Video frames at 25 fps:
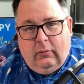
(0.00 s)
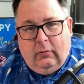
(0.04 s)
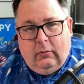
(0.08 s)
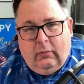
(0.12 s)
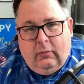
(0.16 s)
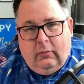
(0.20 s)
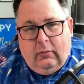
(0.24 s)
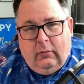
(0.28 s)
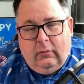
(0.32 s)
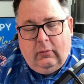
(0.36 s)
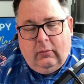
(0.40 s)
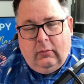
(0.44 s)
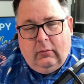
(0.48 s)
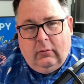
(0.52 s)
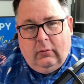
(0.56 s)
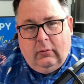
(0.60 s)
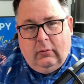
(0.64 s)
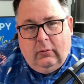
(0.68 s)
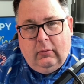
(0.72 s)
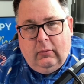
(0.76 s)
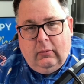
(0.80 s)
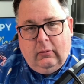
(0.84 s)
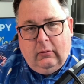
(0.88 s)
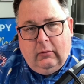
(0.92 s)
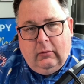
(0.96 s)

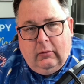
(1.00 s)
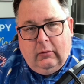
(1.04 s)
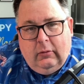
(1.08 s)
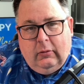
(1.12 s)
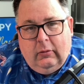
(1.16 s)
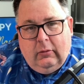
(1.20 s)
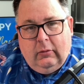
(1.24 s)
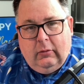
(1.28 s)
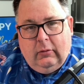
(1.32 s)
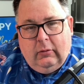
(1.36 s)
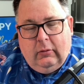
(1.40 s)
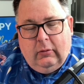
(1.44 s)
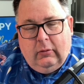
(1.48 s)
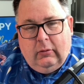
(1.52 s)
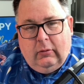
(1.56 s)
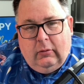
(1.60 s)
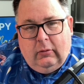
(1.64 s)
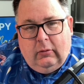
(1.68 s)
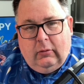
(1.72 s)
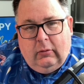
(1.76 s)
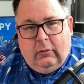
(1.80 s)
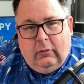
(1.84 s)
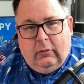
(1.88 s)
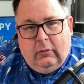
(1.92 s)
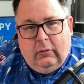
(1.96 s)

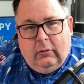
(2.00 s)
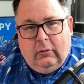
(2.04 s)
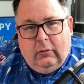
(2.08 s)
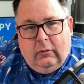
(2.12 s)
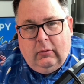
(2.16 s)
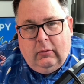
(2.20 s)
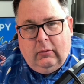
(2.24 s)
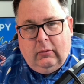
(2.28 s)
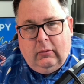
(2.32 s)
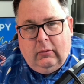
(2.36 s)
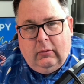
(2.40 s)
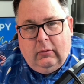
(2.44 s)
(silence)